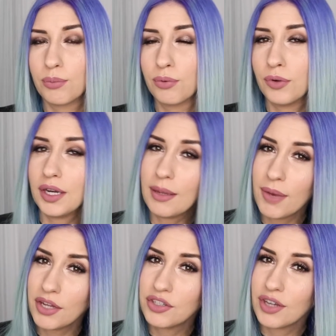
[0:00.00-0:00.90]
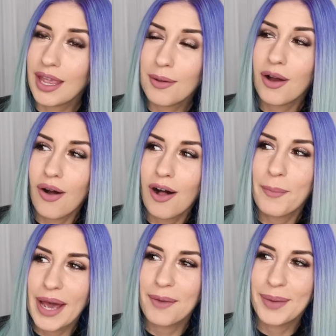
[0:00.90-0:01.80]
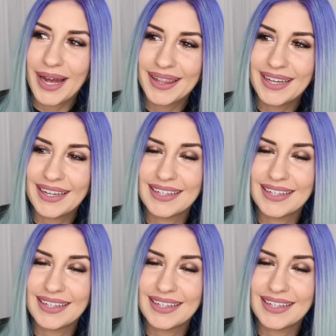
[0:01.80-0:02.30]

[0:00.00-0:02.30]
pretty much a all matte palette.